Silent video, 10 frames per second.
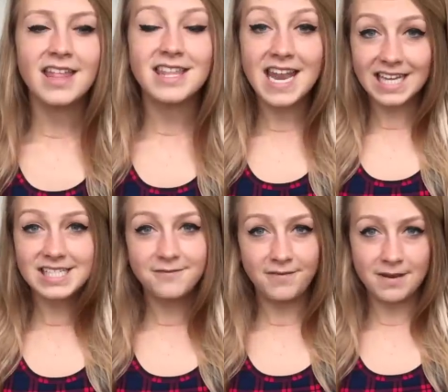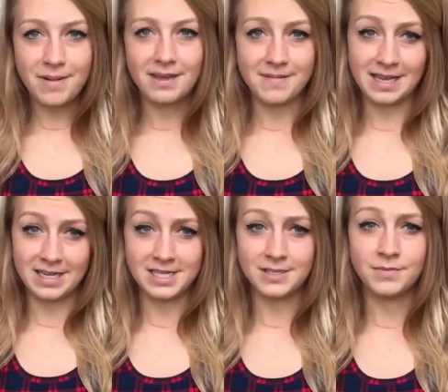The negative feedback
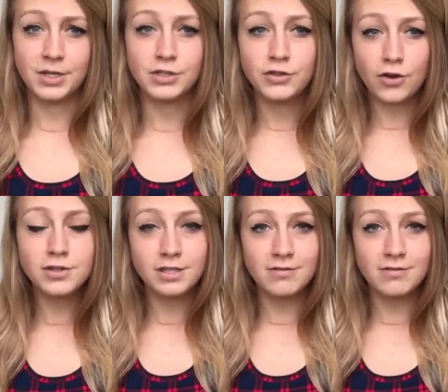mechanism controls